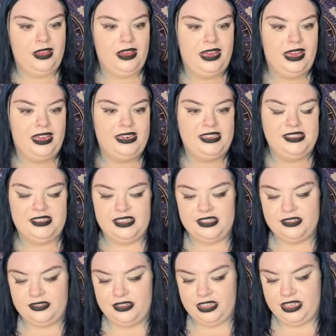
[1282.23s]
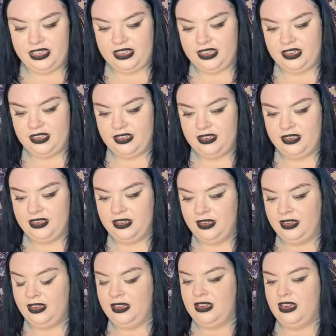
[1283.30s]
And it says on here,
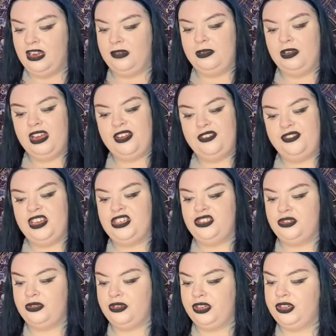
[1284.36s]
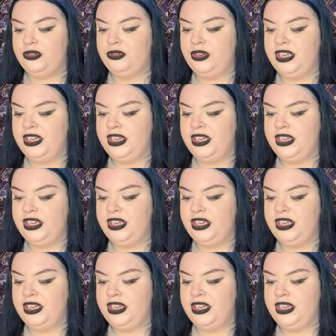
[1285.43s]
apply a facial oil,